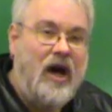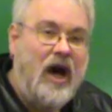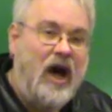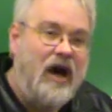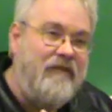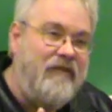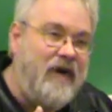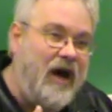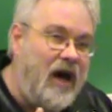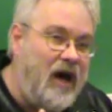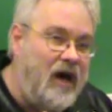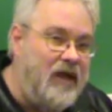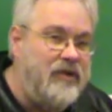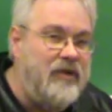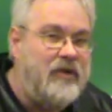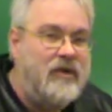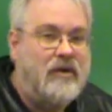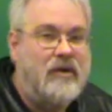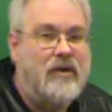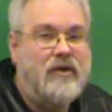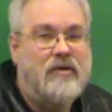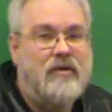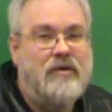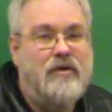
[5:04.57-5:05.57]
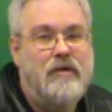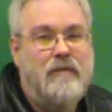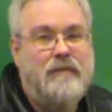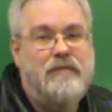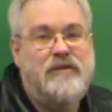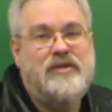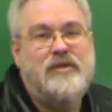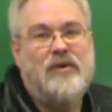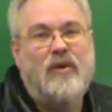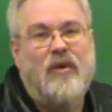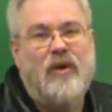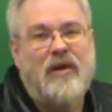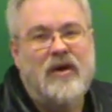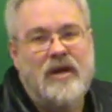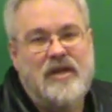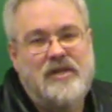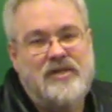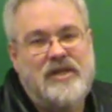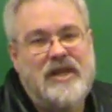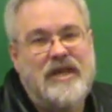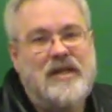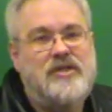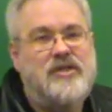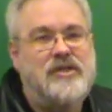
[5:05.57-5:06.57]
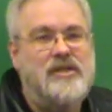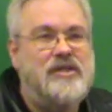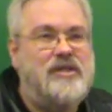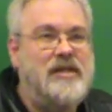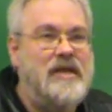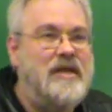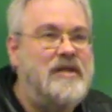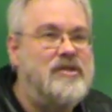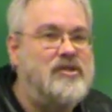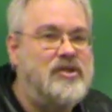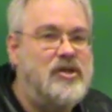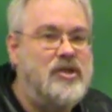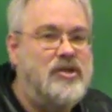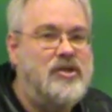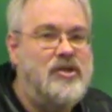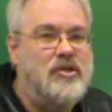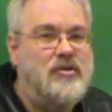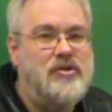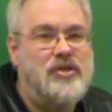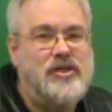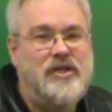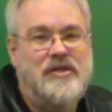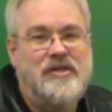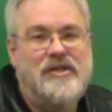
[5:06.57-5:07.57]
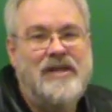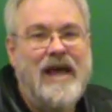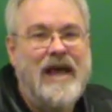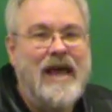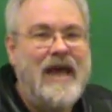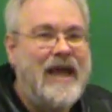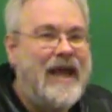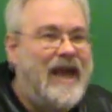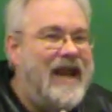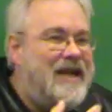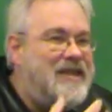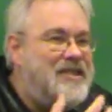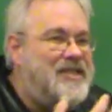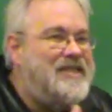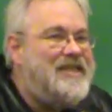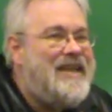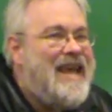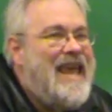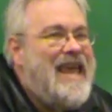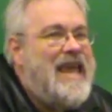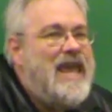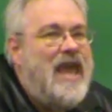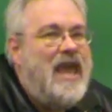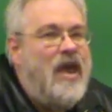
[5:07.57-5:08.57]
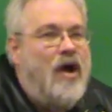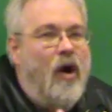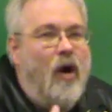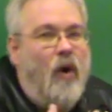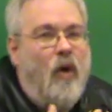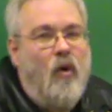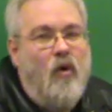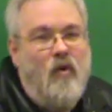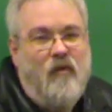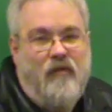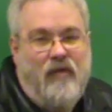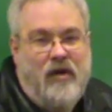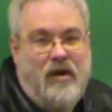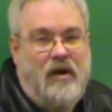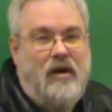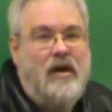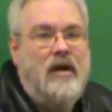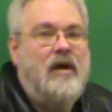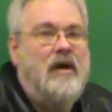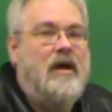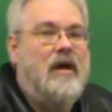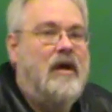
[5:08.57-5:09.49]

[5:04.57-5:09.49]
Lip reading: of other groups, organizations, and institutions kind of taking over